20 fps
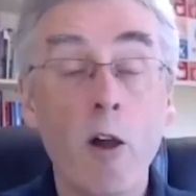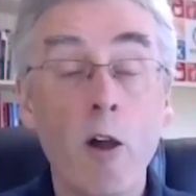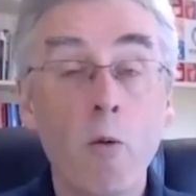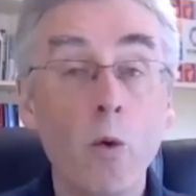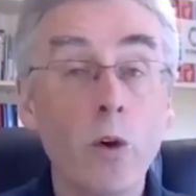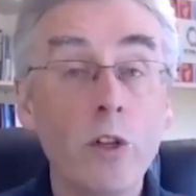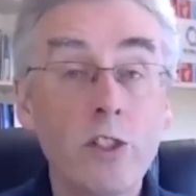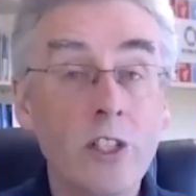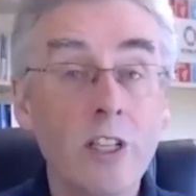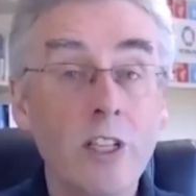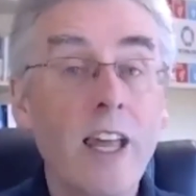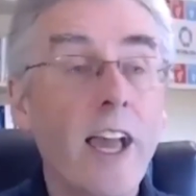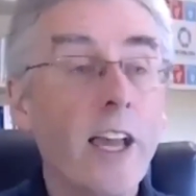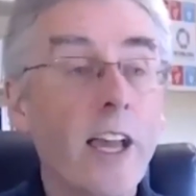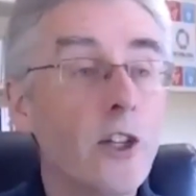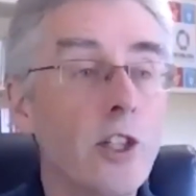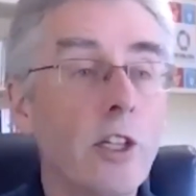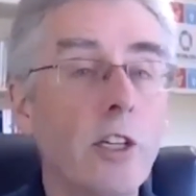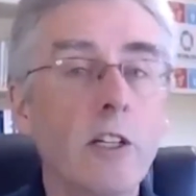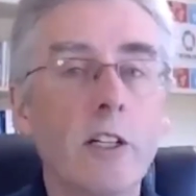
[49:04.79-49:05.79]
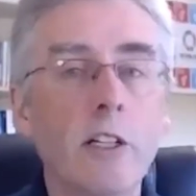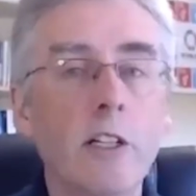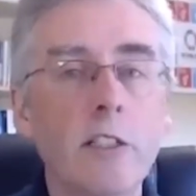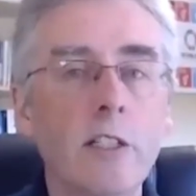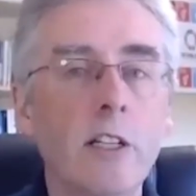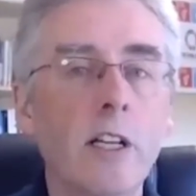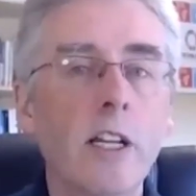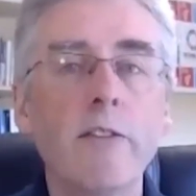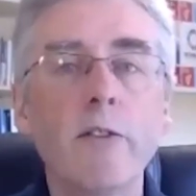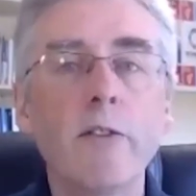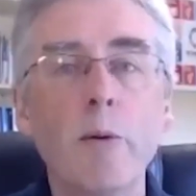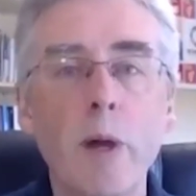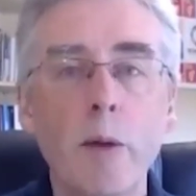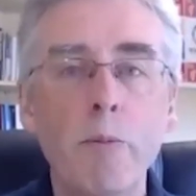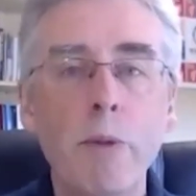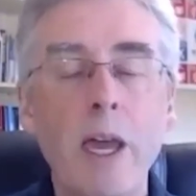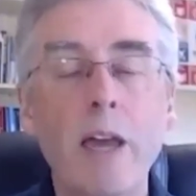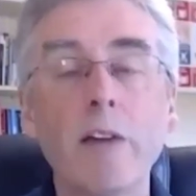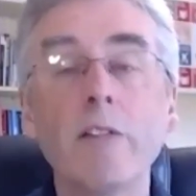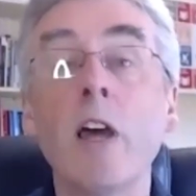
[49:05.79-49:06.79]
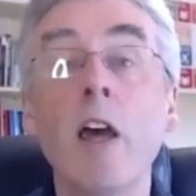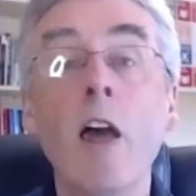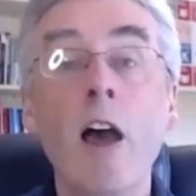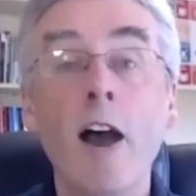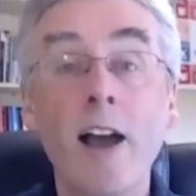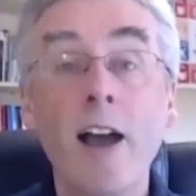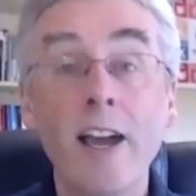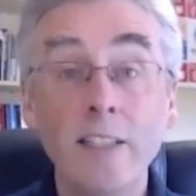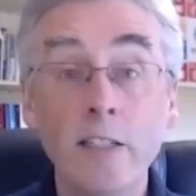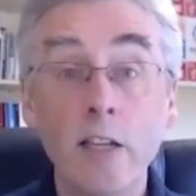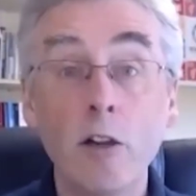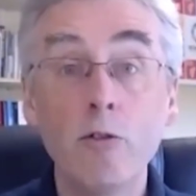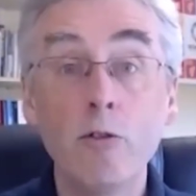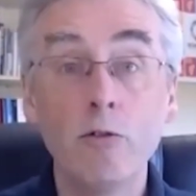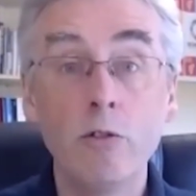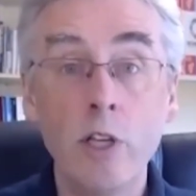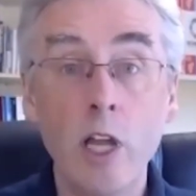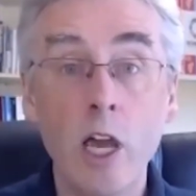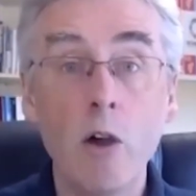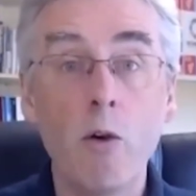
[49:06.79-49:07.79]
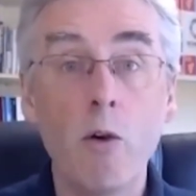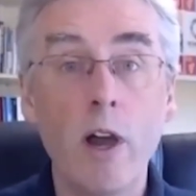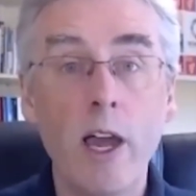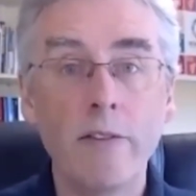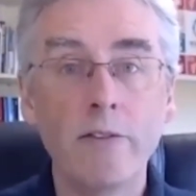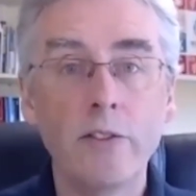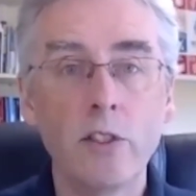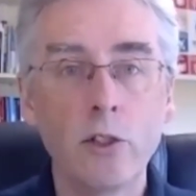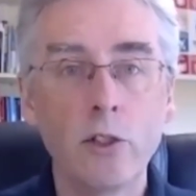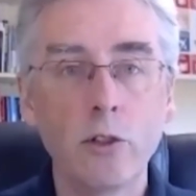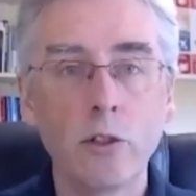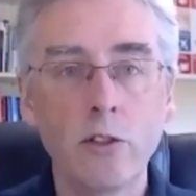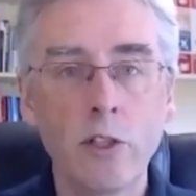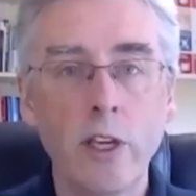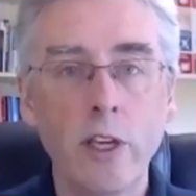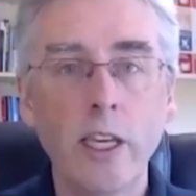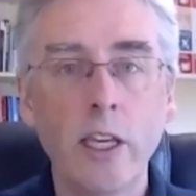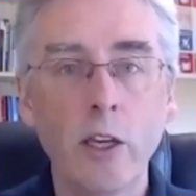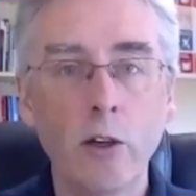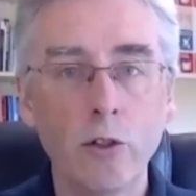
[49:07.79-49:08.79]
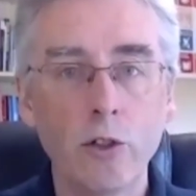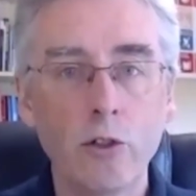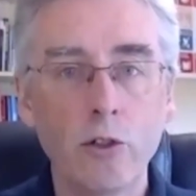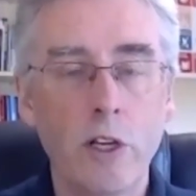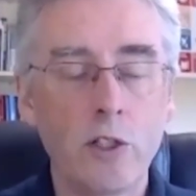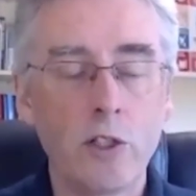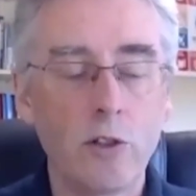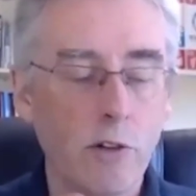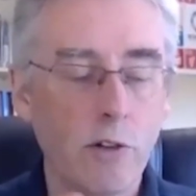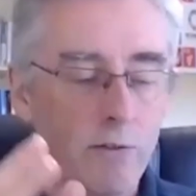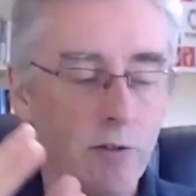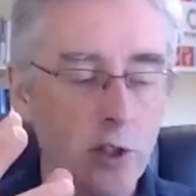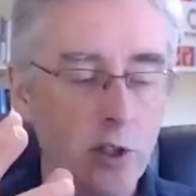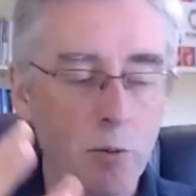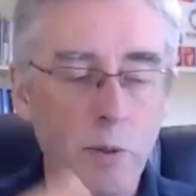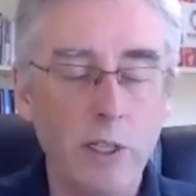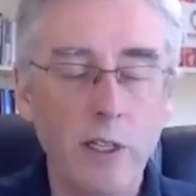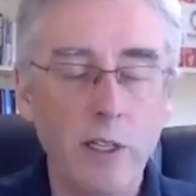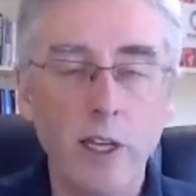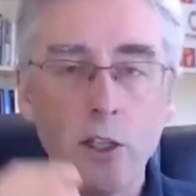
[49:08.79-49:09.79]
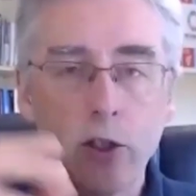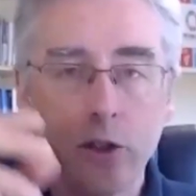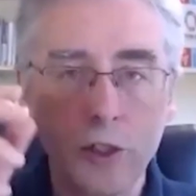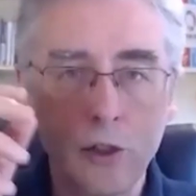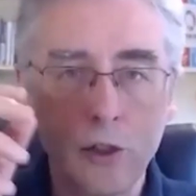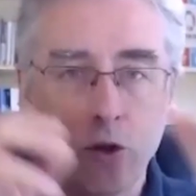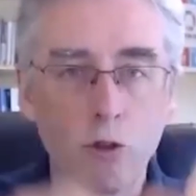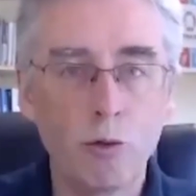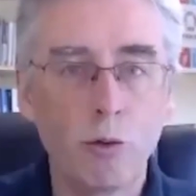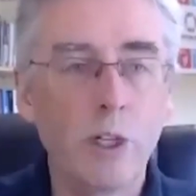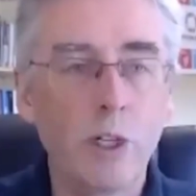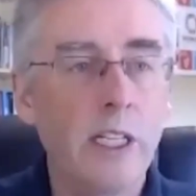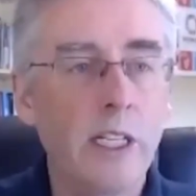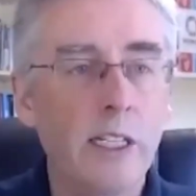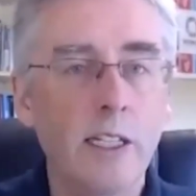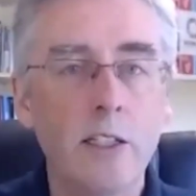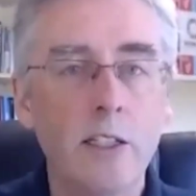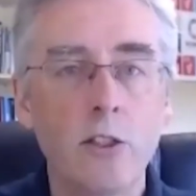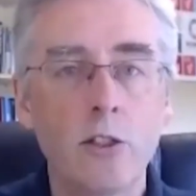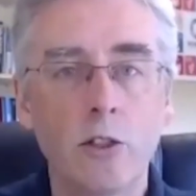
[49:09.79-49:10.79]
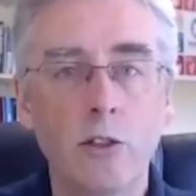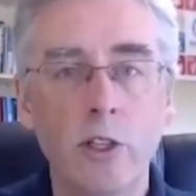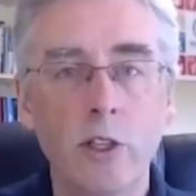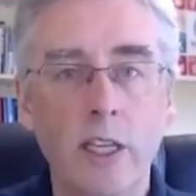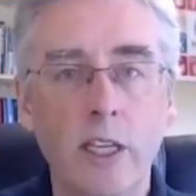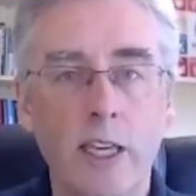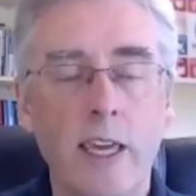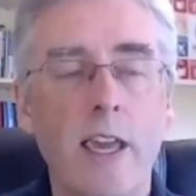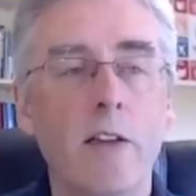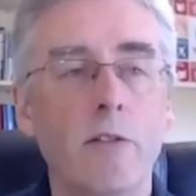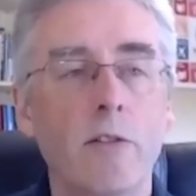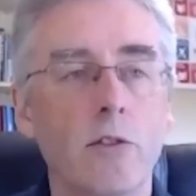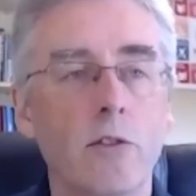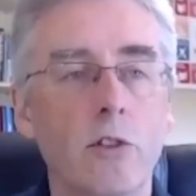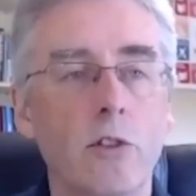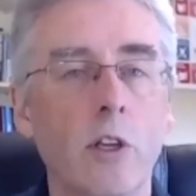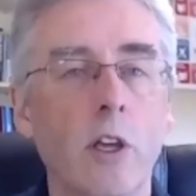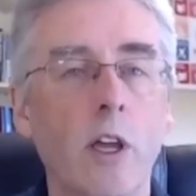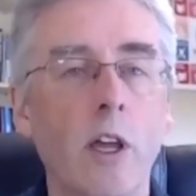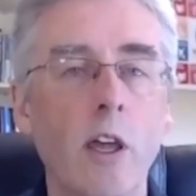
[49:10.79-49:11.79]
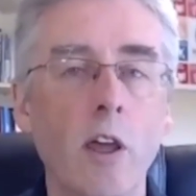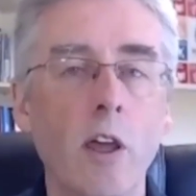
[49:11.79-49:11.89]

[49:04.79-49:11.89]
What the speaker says: What's it actually going to deliver my pound? I don't know. I have to sort of take it on trust, or I have to spend ages drilling into the accounts.